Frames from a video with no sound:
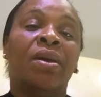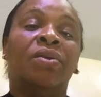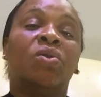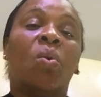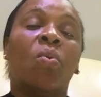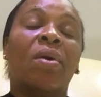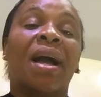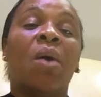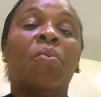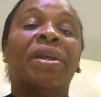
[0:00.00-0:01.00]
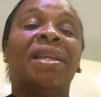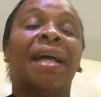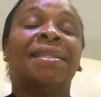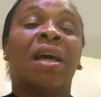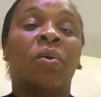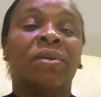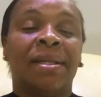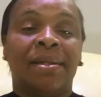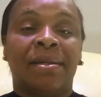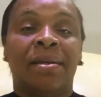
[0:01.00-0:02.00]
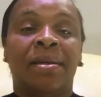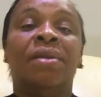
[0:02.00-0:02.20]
Some will come with their thousands.